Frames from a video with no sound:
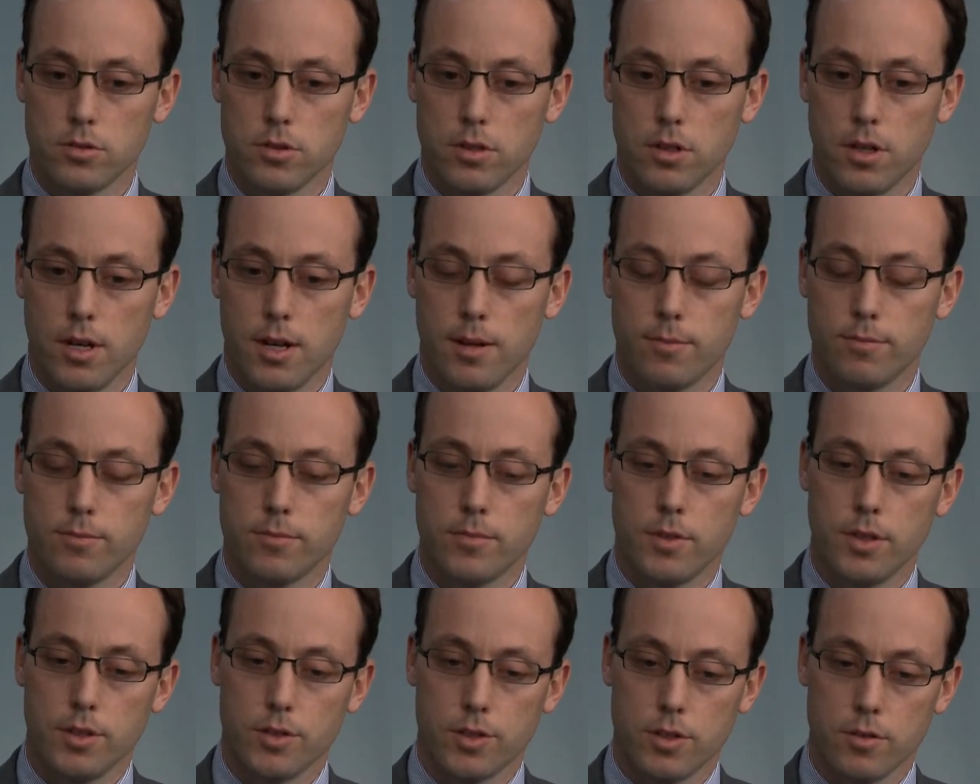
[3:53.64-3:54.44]

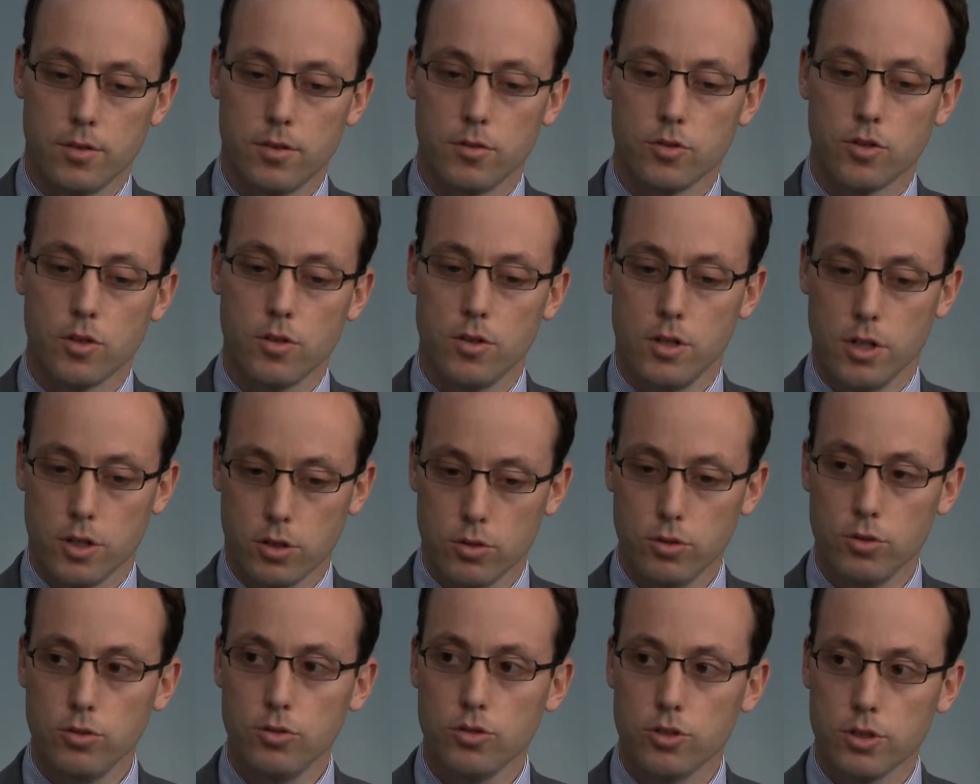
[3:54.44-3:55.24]

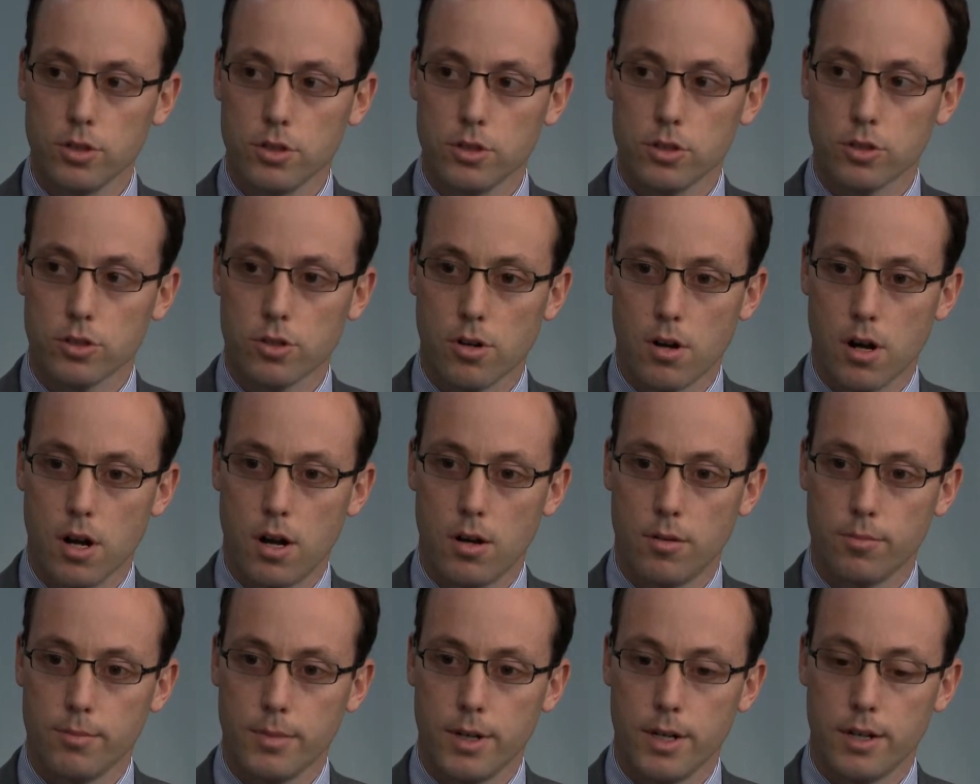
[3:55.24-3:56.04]
inclusion in the
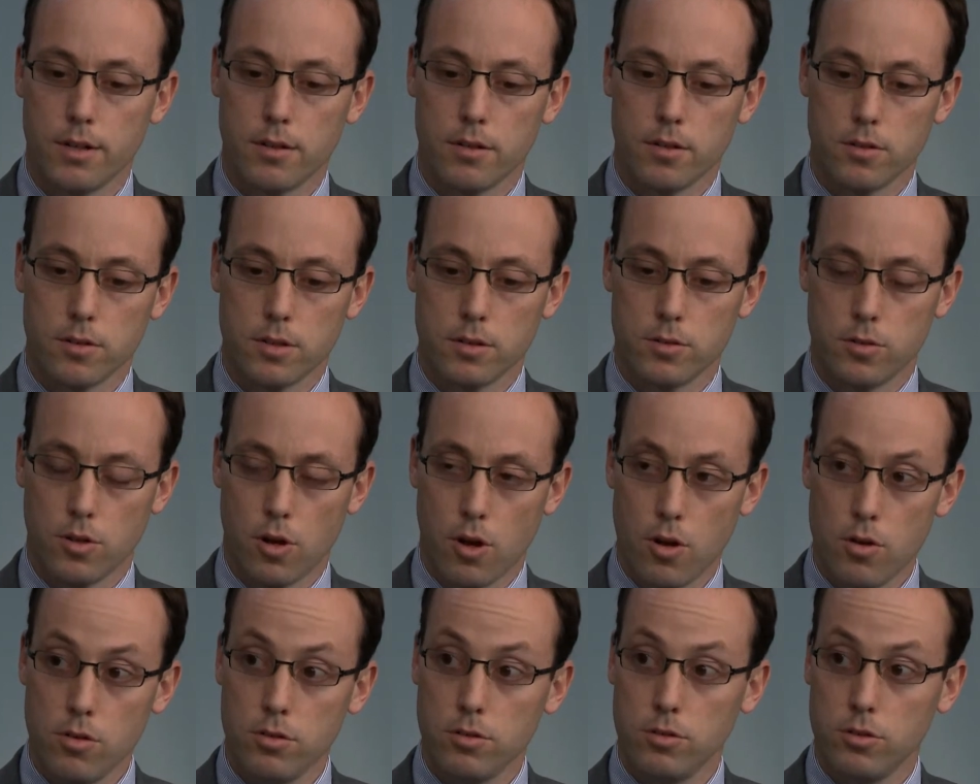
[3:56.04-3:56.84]
trial meant
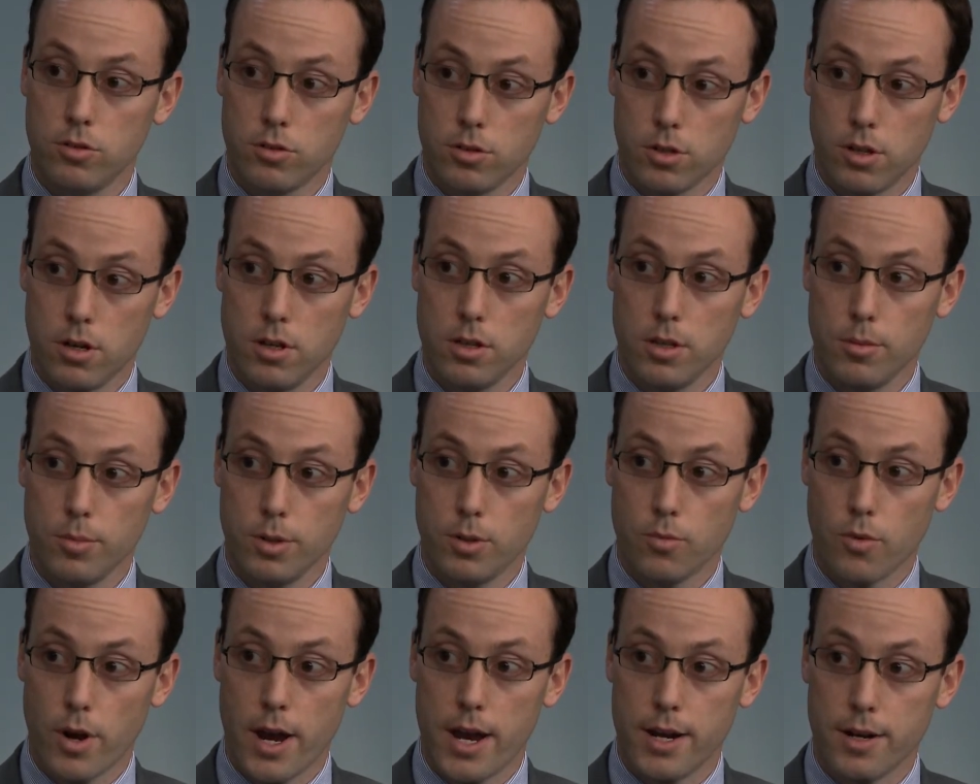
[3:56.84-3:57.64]
you could only be
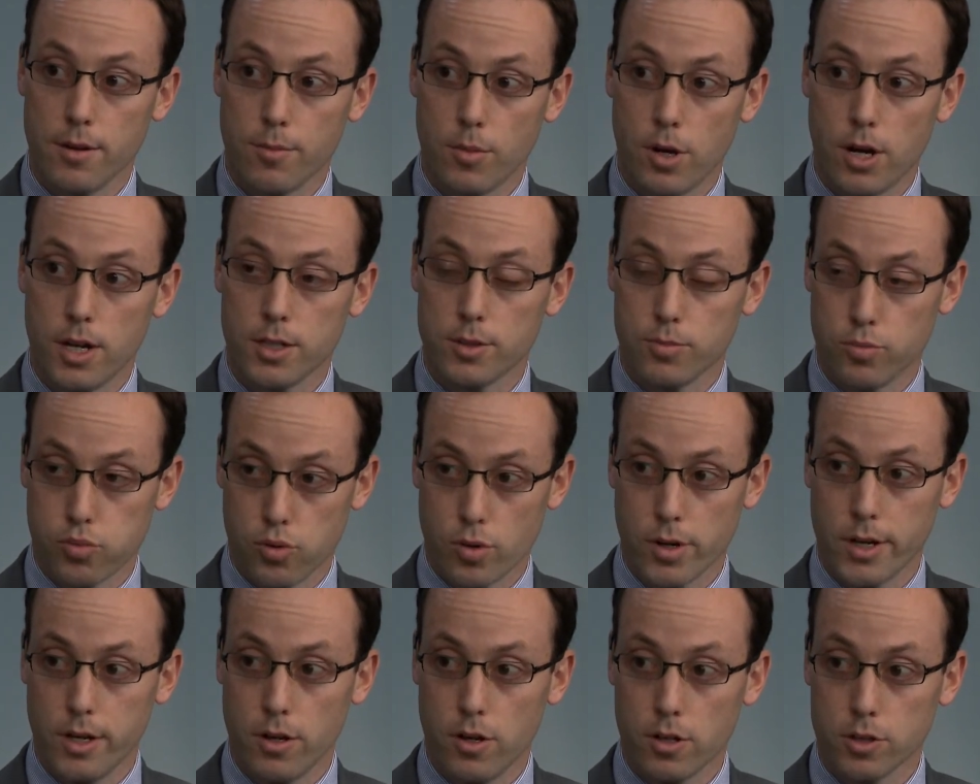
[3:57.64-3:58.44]
randomized
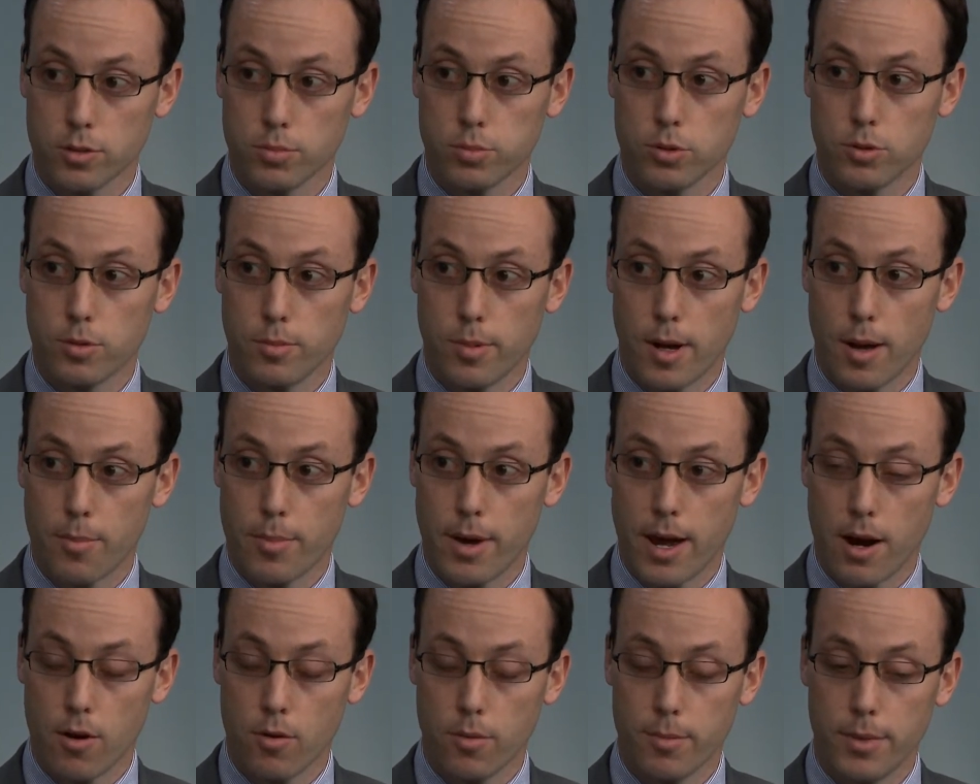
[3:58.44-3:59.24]
pre-hospital by
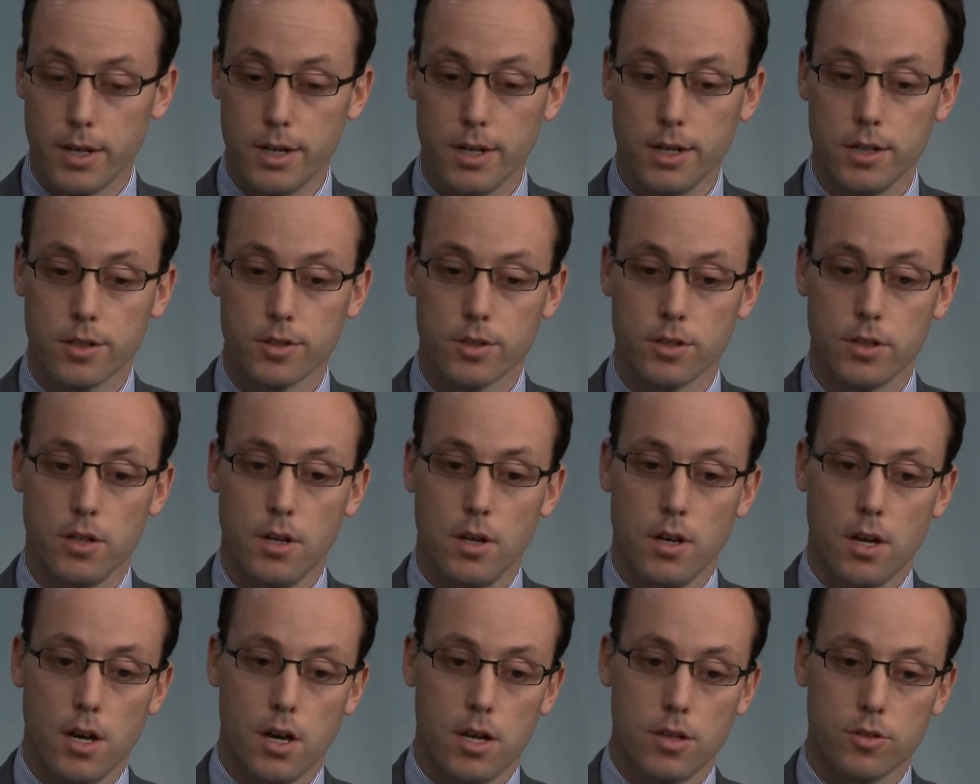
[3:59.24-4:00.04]
paramedics.
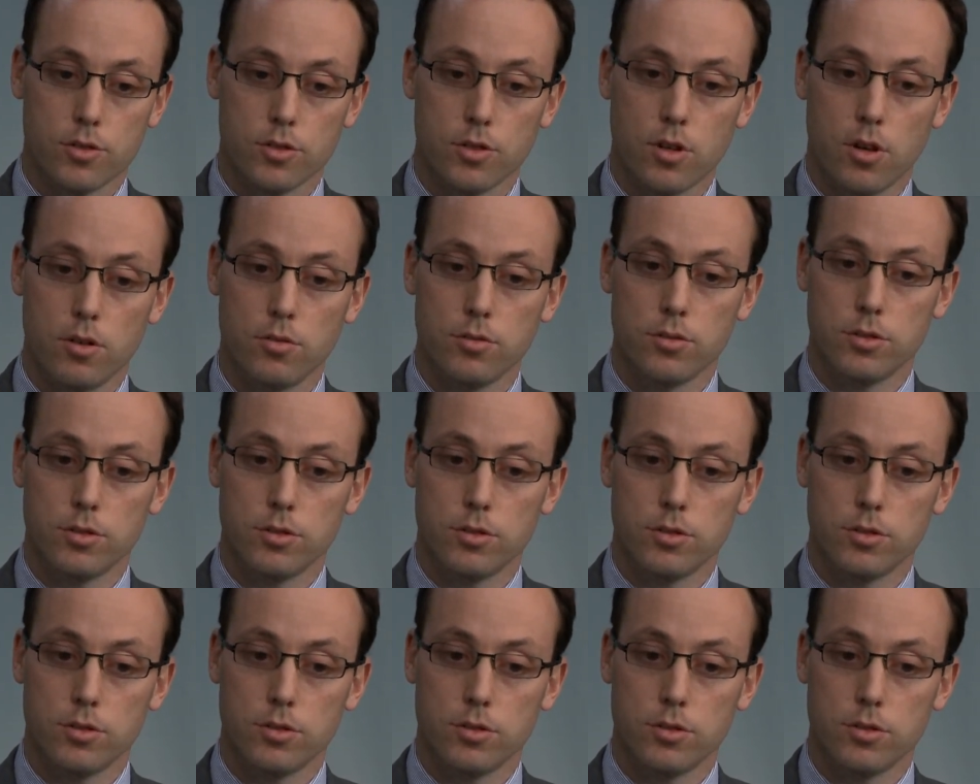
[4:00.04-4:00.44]
And so